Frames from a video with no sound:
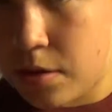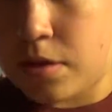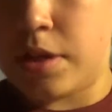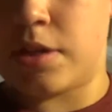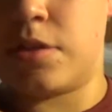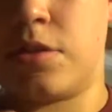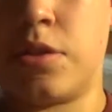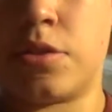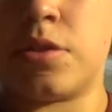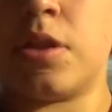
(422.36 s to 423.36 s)
this is your
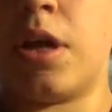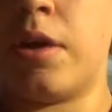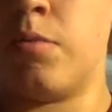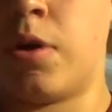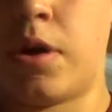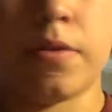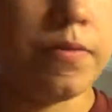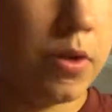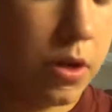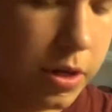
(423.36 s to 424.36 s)
slide wire,
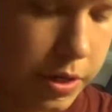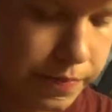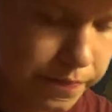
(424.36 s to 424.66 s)
alright?